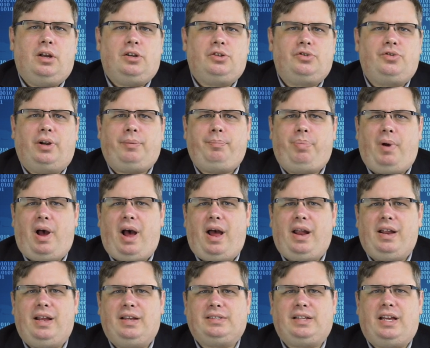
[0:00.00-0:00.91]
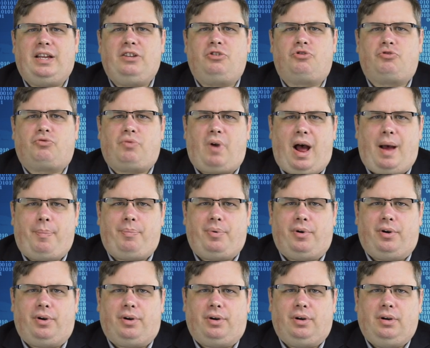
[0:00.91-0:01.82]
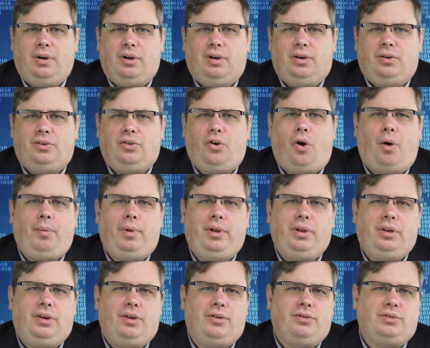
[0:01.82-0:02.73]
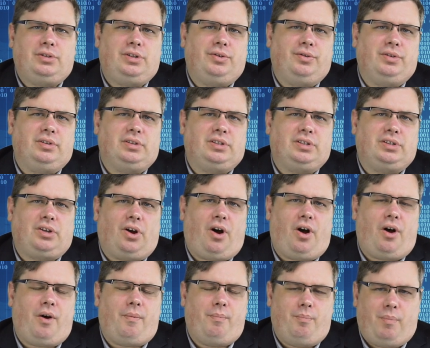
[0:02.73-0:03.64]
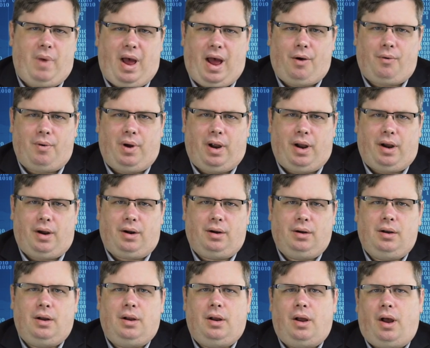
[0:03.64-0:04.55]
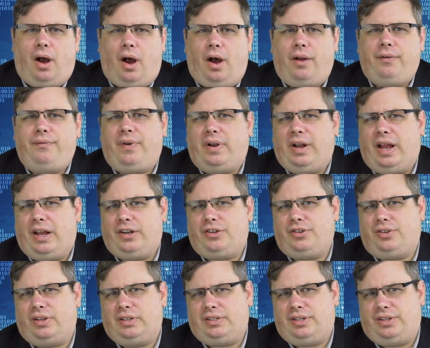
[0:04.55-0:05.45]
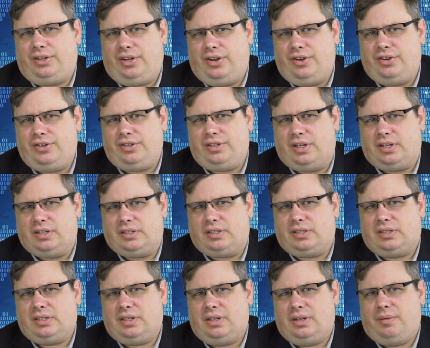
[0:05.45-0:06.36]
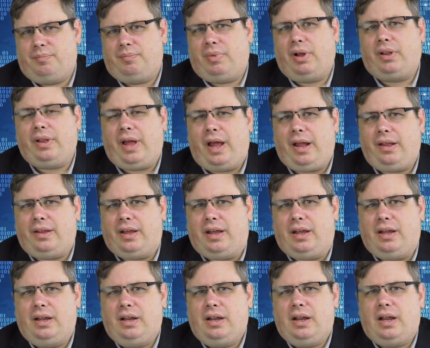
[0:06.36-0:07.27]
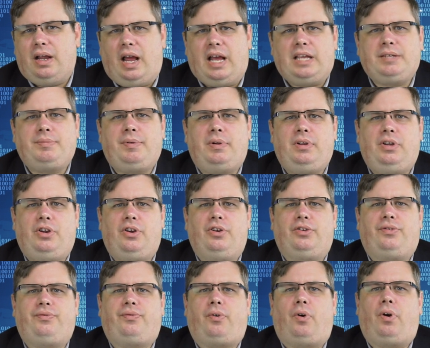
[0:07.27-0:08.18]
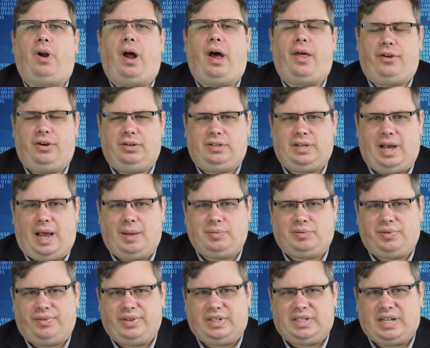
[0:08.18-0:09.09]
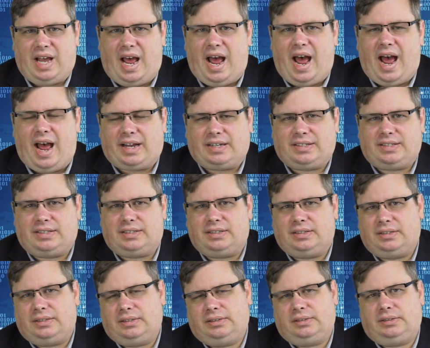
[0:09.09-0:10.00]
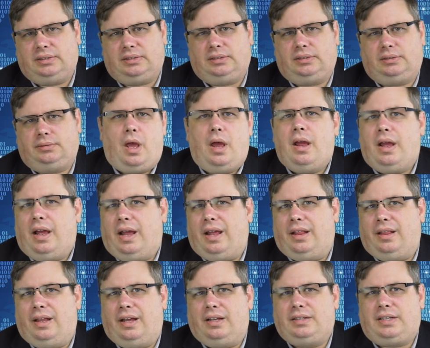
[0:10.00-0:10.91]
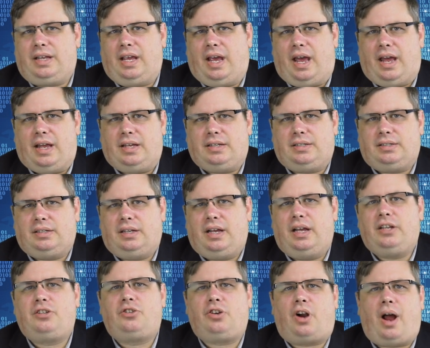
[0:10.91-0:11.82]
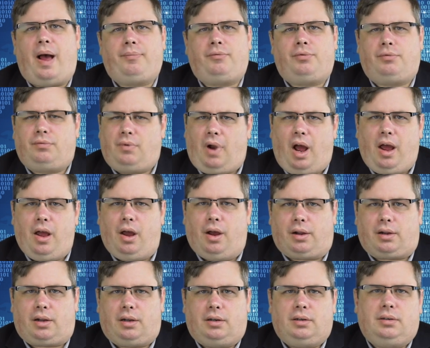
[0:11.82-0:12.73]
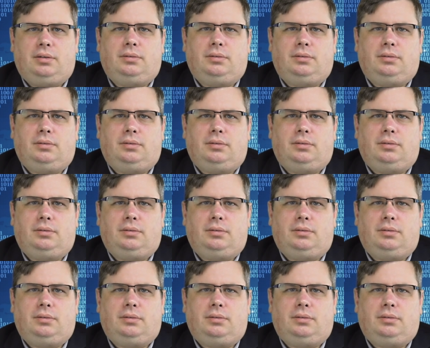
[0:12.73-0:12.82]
TrickBot is a dropper normally used to install malware on financial institutions, but lately has been used for other types of attacks. In this case, it dropped Ryuk.